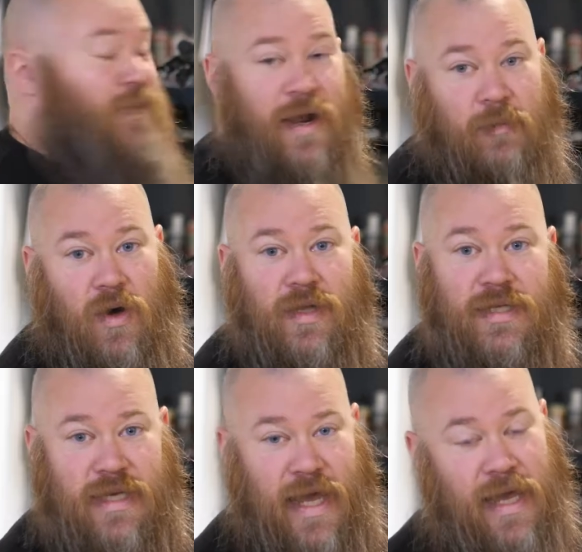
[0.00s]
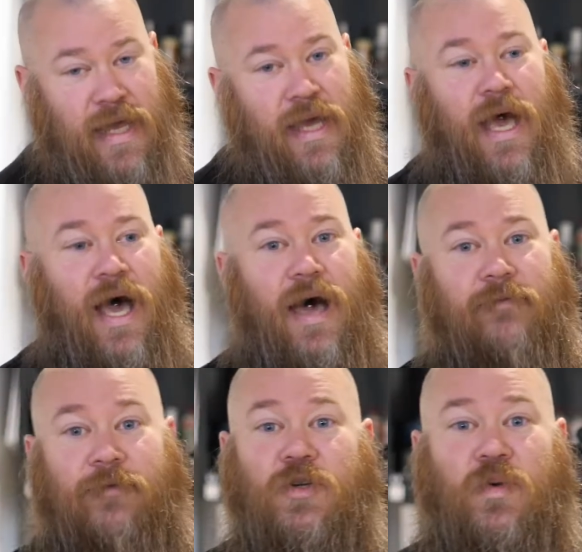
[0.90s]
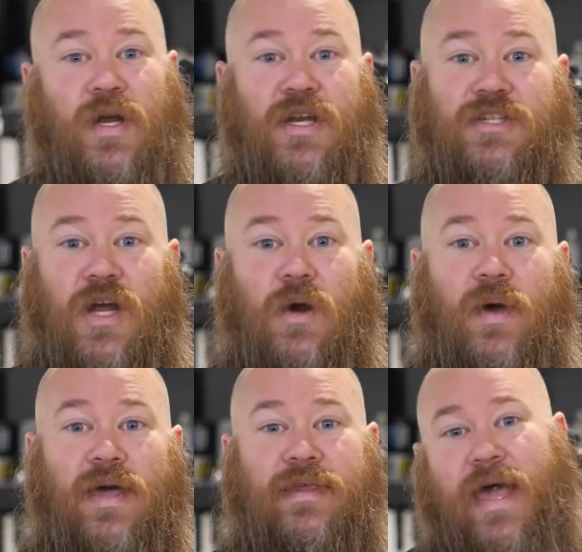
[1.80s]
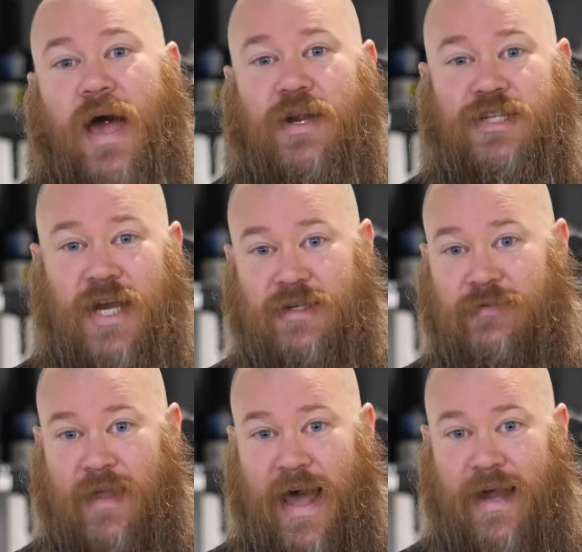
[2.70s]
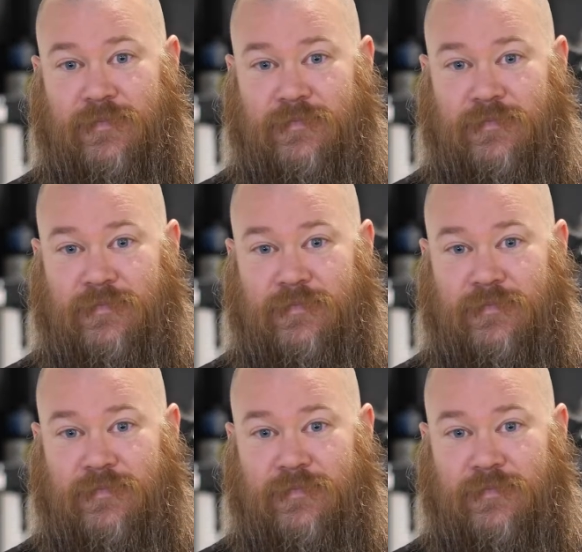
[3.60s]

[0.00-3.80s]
Trek Marlin today. First, we're going to start with how to change a flat.